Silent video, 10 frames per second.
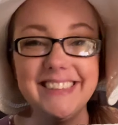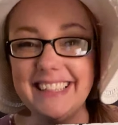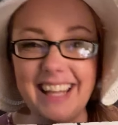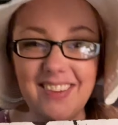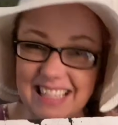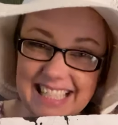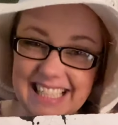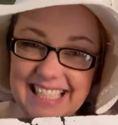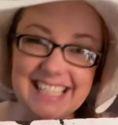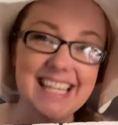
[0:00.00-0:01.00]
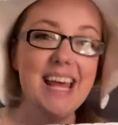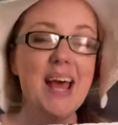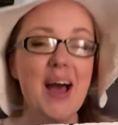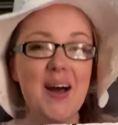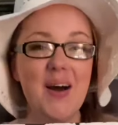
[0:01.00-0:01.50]
Love it.
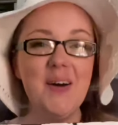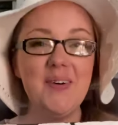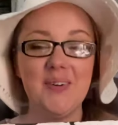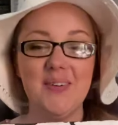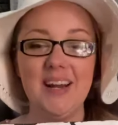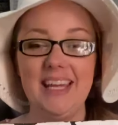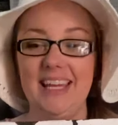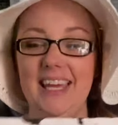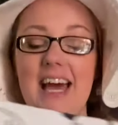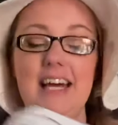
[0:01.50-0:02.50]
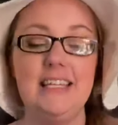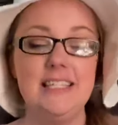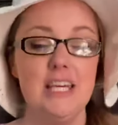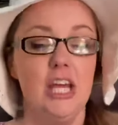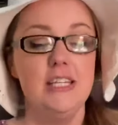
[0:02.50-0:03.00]
All right, guys.
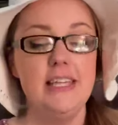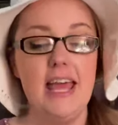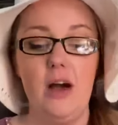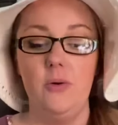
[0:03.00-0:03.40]
Now,